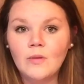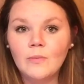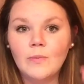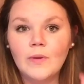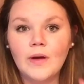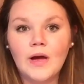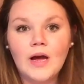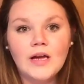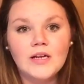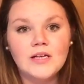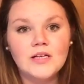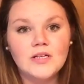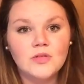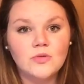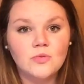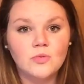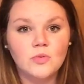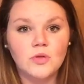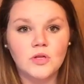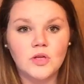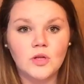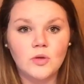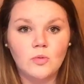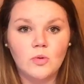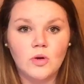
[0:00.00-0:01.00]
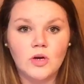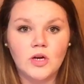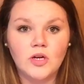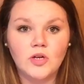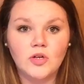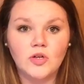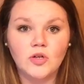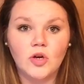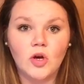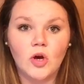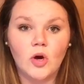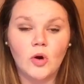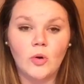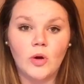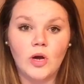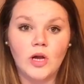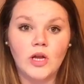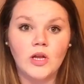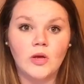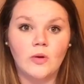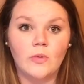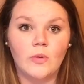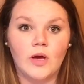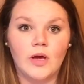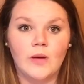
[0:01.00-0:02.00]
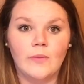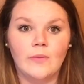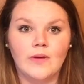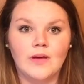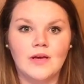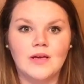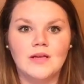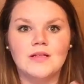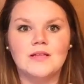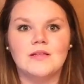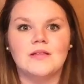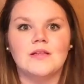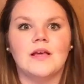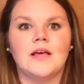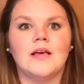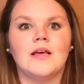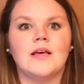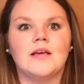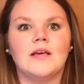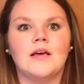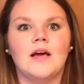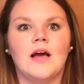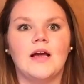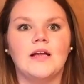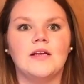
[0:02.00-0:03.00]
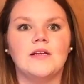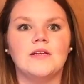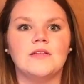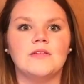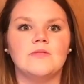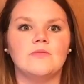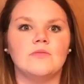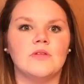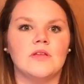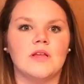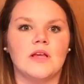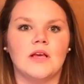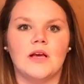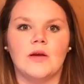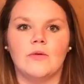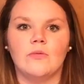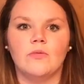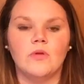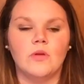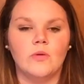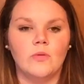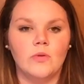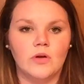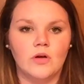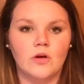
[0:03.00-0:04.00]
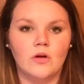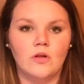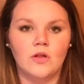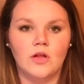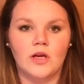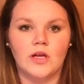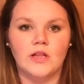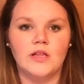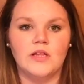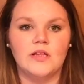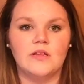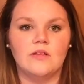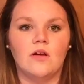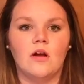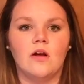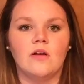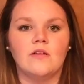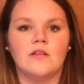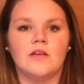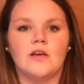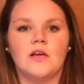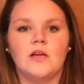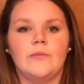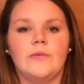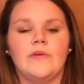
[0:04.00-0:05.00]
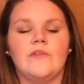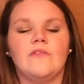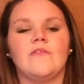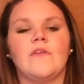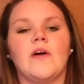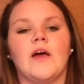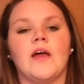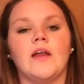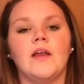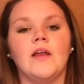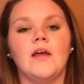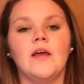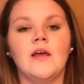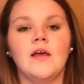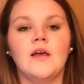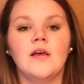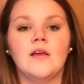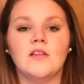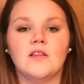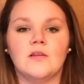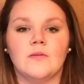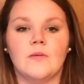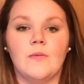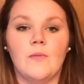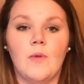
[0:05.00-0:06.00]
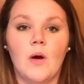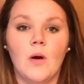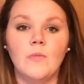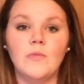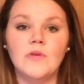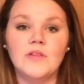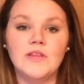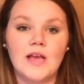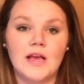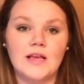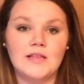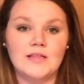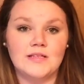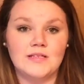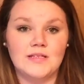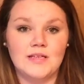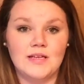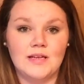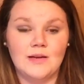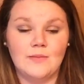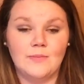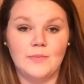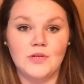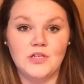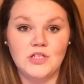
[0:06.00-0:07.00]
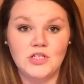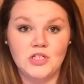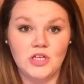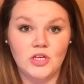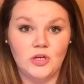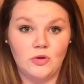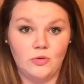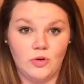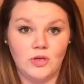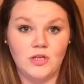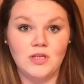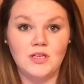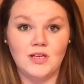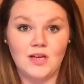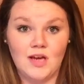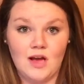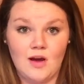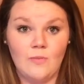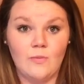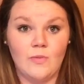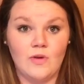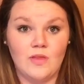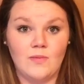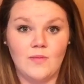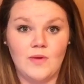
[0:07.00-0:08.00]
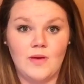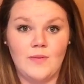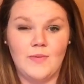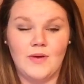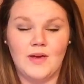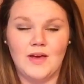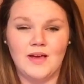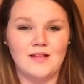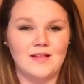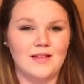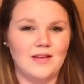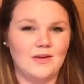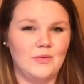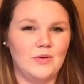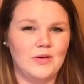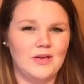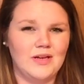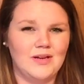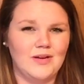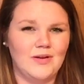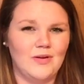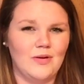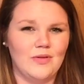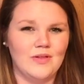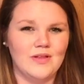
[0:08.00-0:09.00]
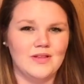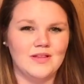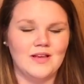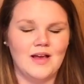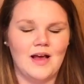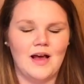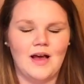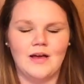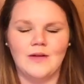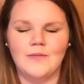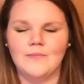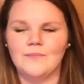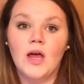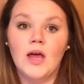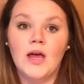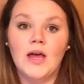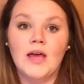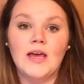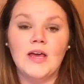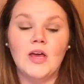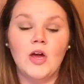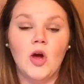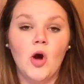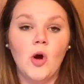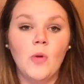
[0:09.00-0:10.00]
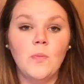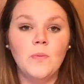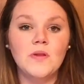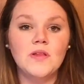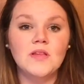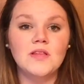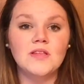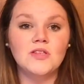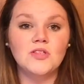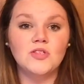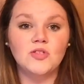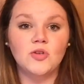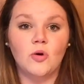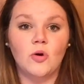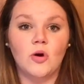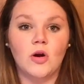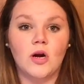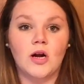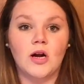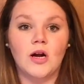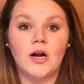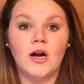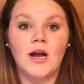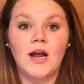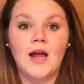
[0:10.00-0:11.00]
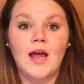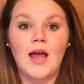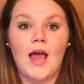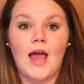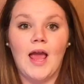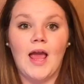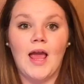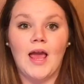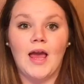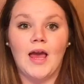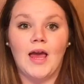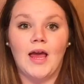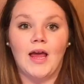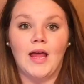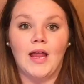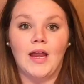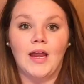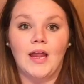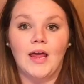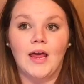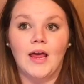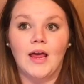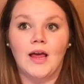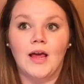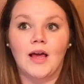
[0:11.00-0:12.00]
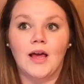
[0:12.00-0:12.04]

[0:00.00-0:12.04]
but I just really wanted to go anyway because like I just was like, I really want to go look at these cars, like it'll be fine. So my mom was hesitant, but she agreed to come with me because like we didn't know this guy. He opens the door and